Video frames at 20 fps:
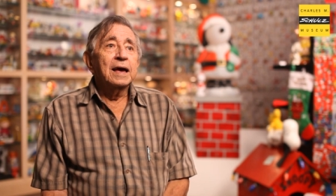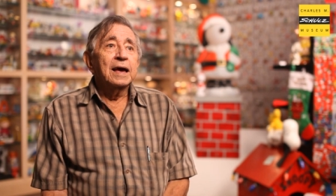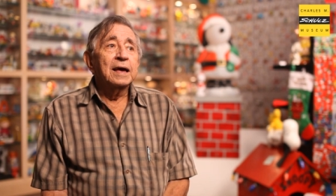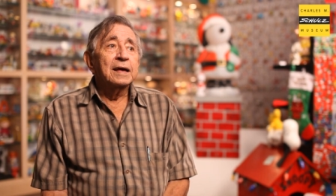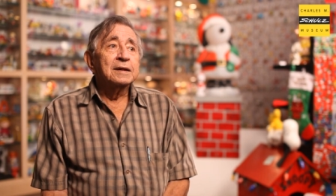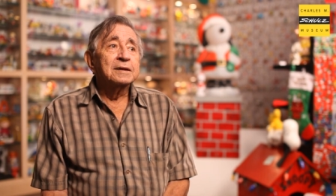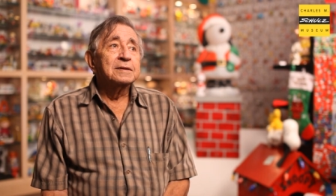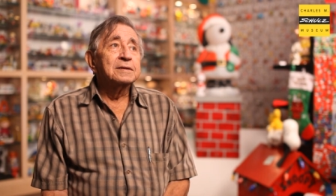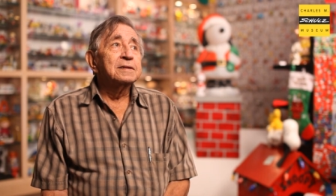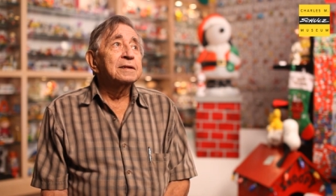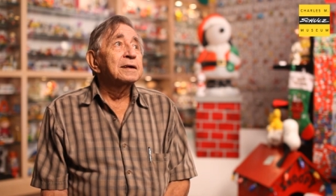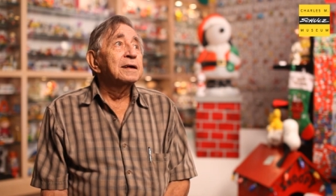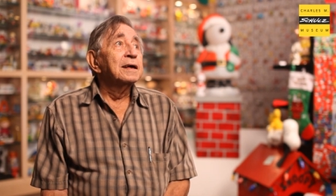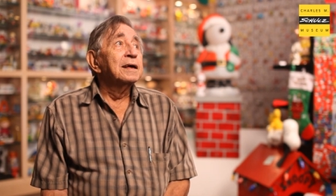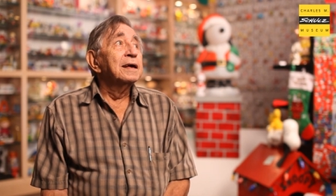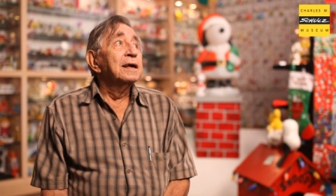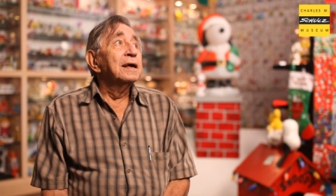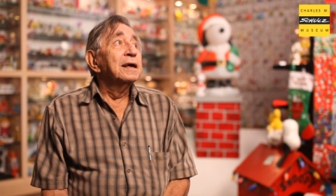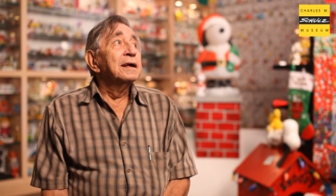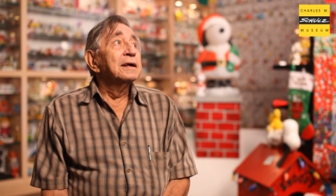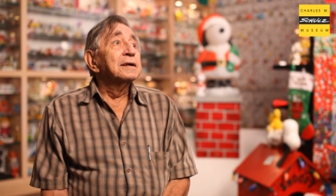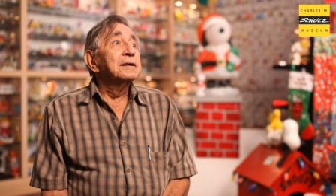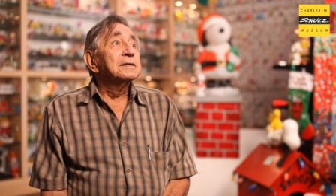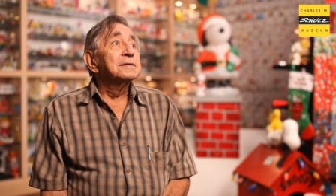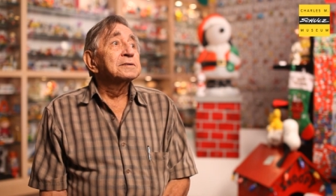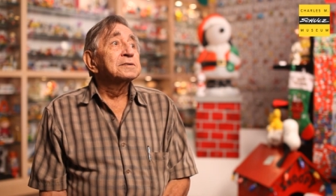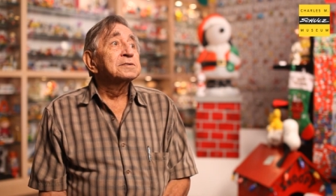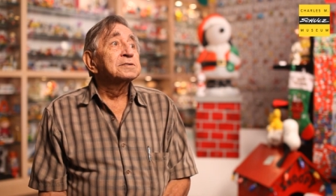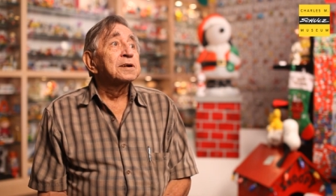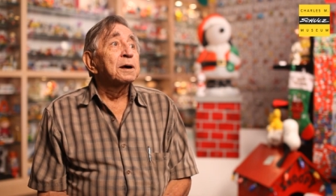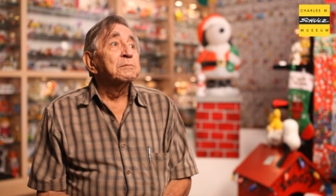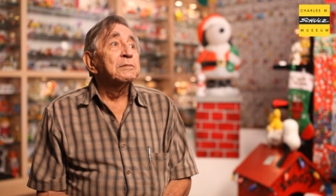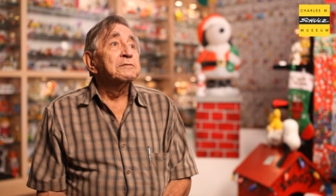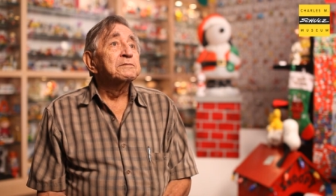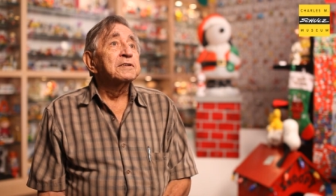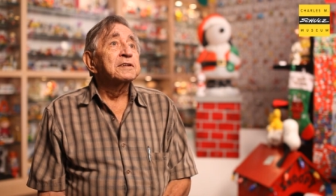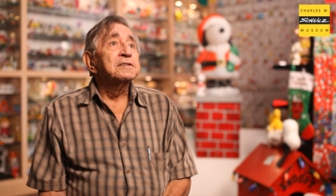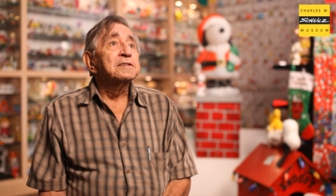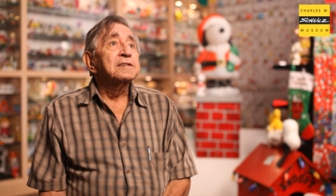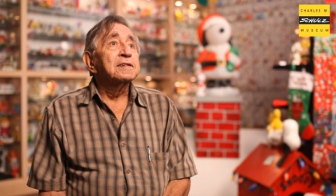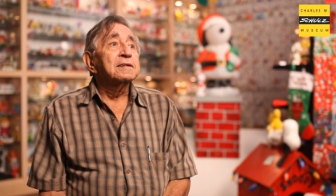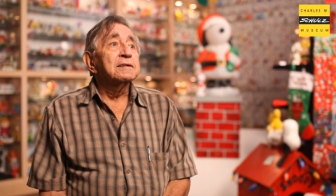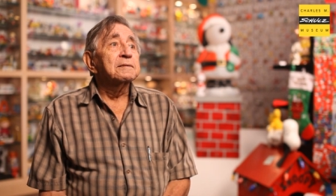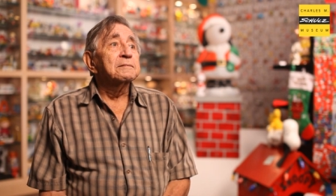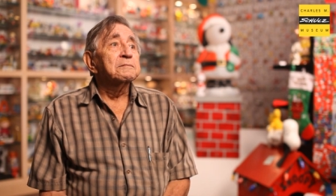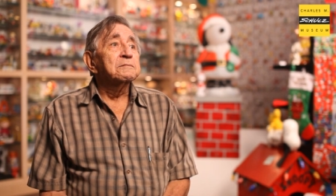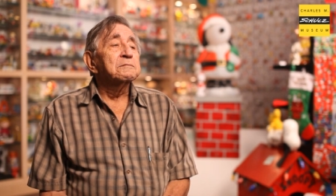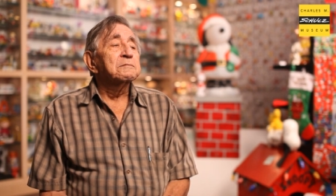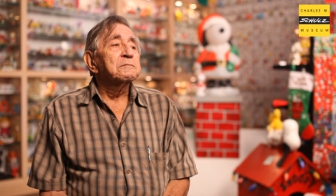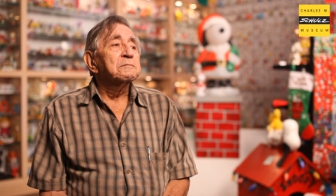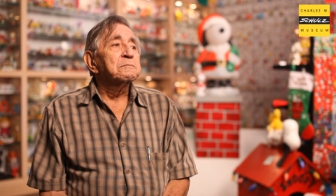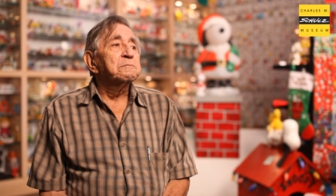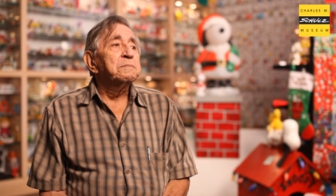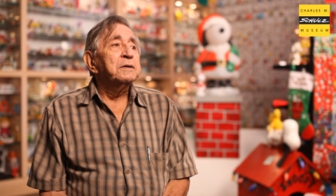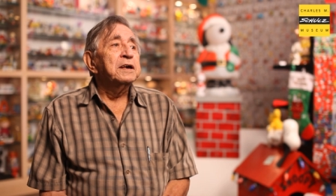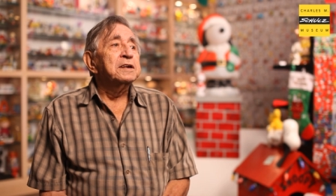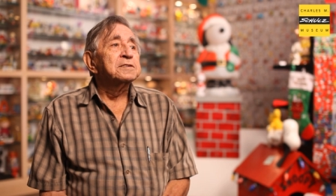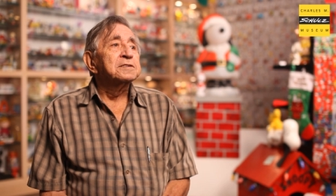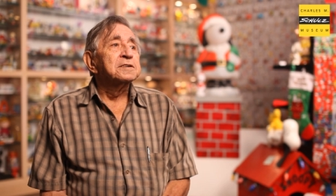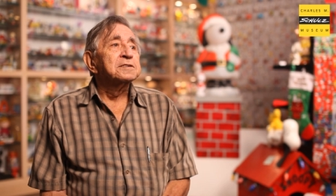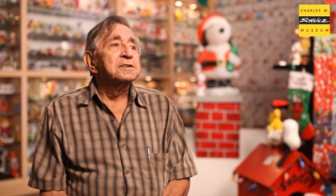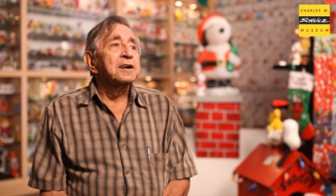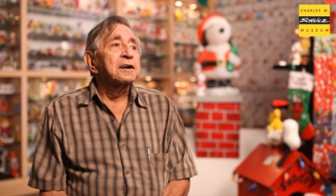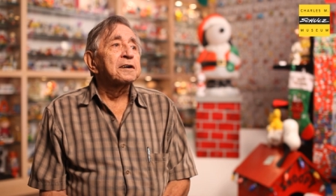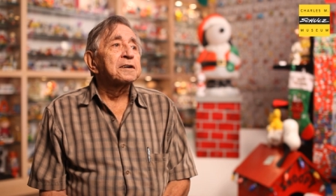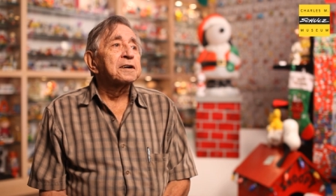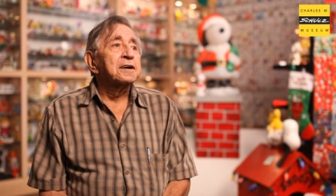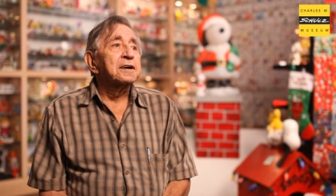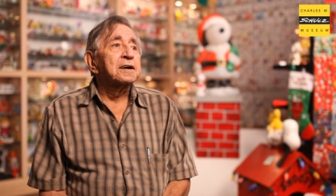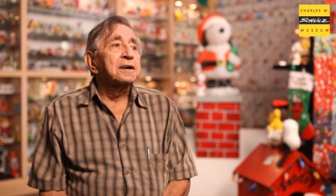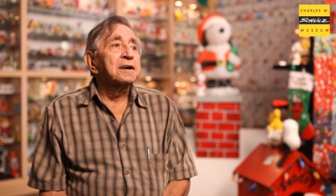And some of the th pieces are